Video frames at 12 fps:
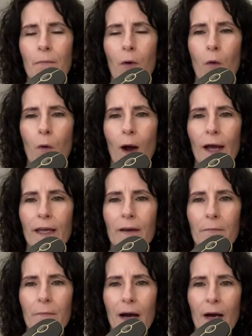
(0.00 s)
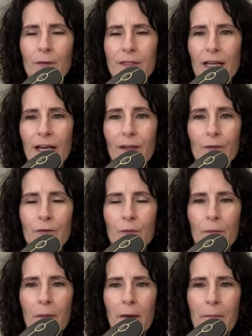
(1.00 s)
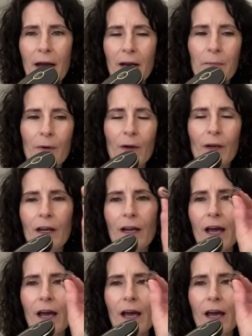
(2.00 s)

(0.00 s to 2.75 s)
quiet mouse that I use with my MacBook.